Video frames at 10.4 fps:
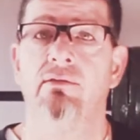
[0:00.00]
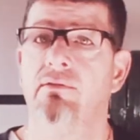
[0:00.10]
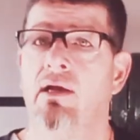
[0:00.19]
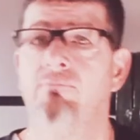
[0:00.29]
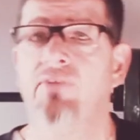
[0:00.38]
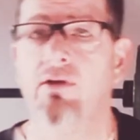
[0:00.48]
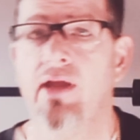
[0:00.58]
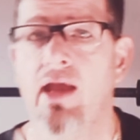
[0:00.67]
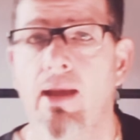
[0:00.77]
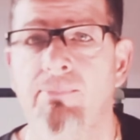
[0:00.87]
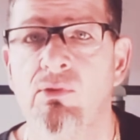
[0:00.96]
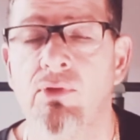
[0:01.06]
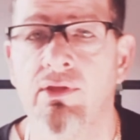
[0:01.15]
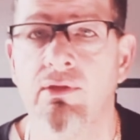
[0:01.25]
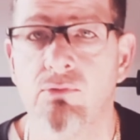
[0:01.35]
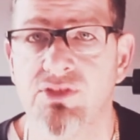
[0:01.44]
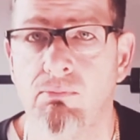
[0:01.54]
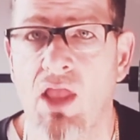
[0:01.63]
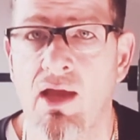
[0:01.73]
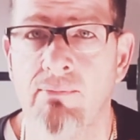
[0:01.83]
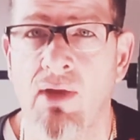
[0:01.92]
I'm very happy with it. It was a
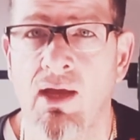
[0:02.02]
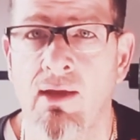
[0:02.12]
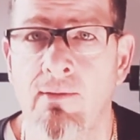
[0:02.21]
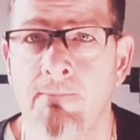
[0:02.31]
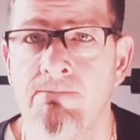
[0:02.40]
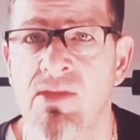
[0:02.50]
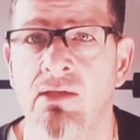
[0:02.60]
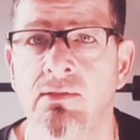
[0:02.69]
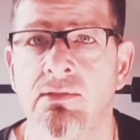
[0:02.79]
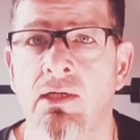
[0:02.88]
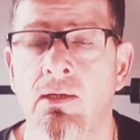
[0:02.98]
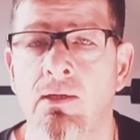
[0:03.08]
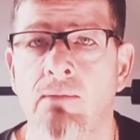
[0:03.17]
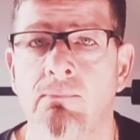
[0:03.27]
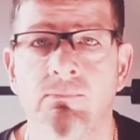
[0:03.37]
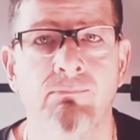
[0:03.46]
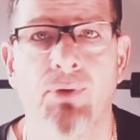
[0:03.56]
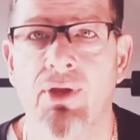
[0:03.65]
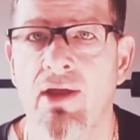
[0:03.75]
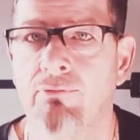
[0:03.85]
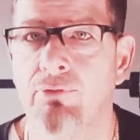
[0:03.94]
blind buy. Um, but
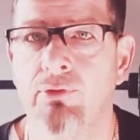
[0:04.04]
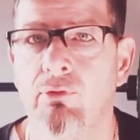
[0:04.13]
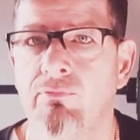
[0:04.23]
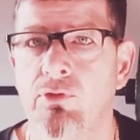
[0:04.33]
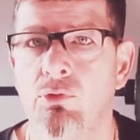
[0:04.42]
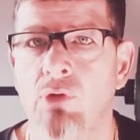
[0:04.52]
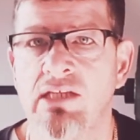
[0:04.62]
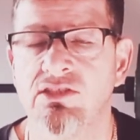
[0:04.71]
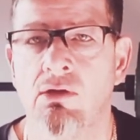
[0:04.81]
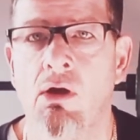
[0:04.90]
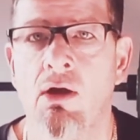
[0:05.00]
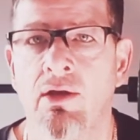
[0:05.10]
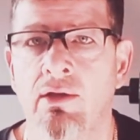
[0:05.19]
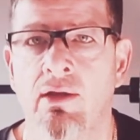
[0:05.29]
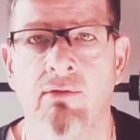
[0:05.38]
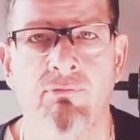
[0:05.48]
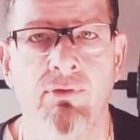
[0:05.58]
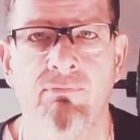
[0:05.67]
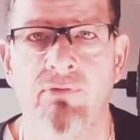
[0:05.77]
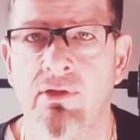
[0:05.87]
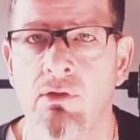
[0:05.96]
every review I saw on it, every
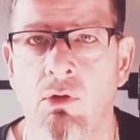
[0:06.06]
video I